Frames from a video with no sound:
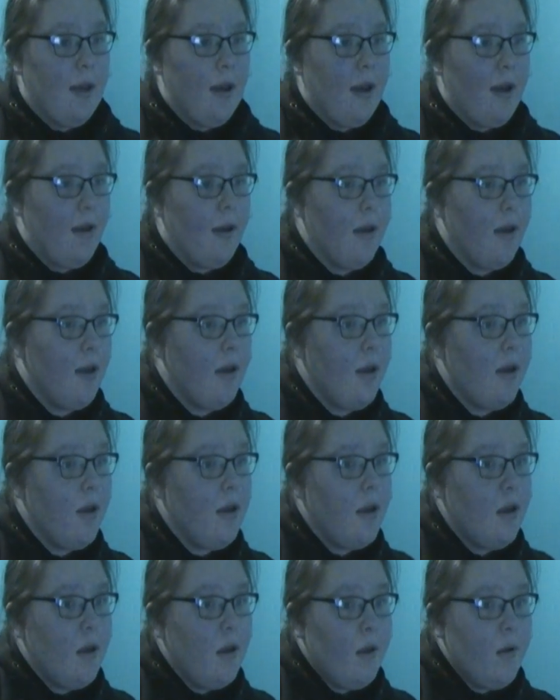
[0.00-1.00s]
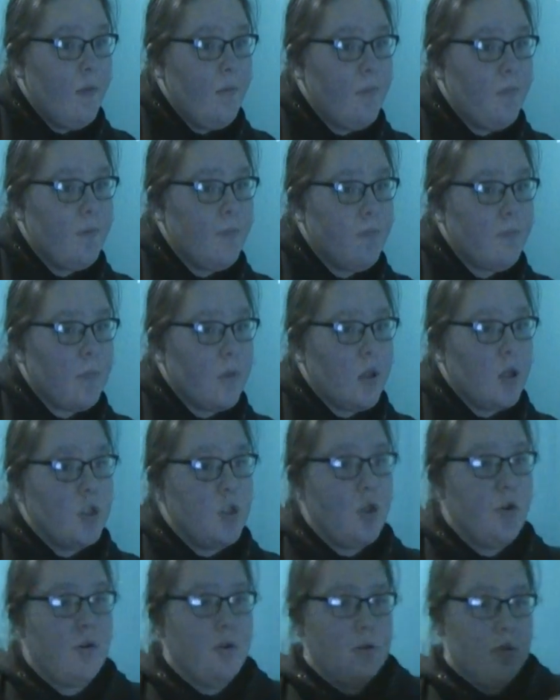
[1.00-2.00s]
Yeah.
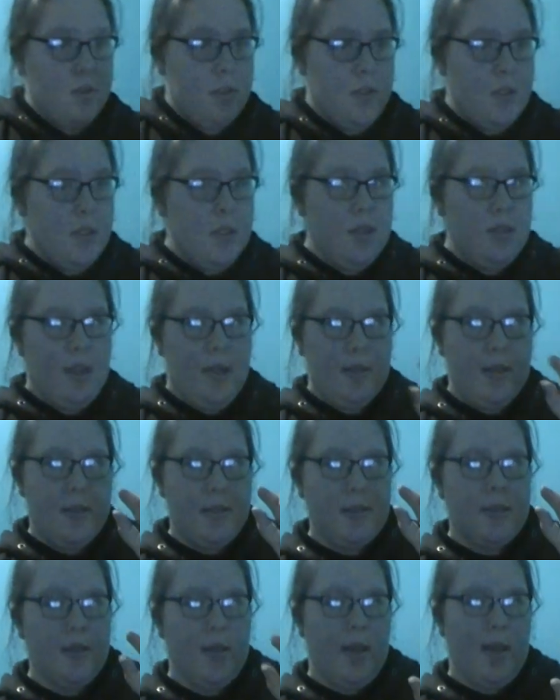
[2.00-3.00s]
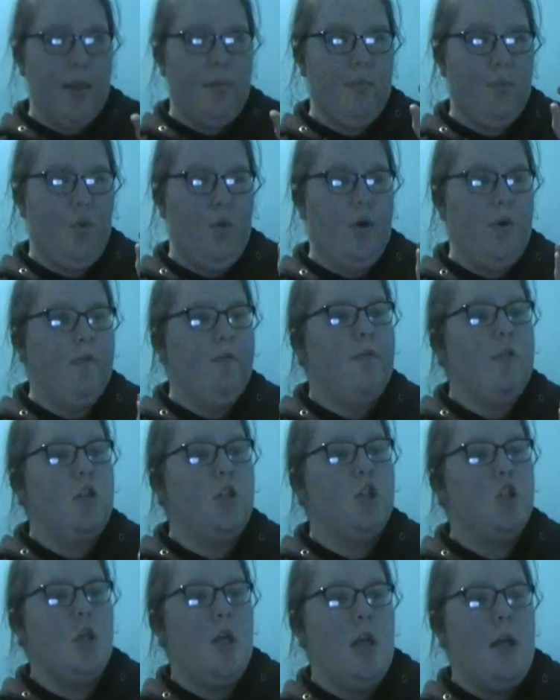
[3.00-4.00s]
So you can see, like, the slight point of
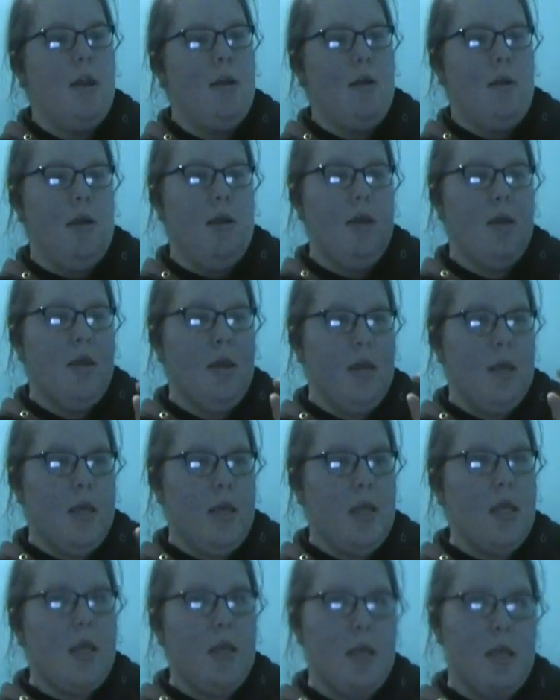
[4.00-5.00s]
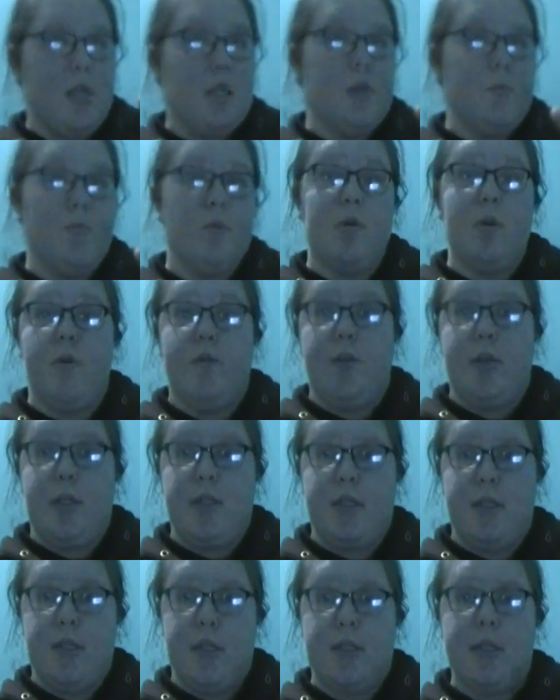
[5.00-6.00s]
the chin in his
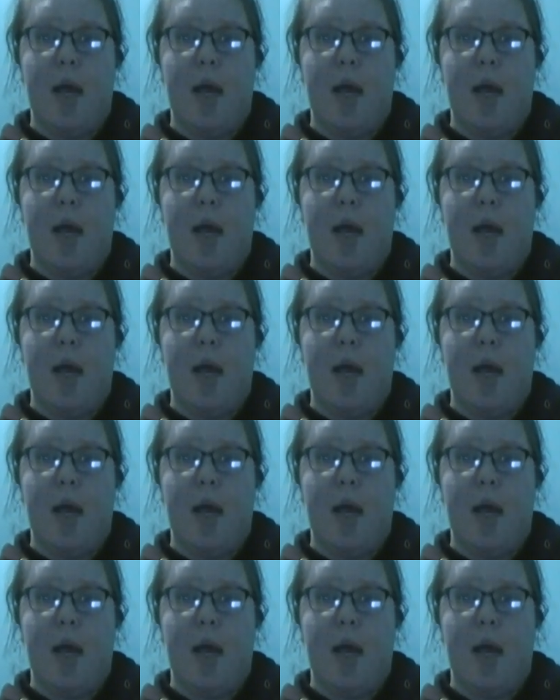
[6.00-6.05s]
previous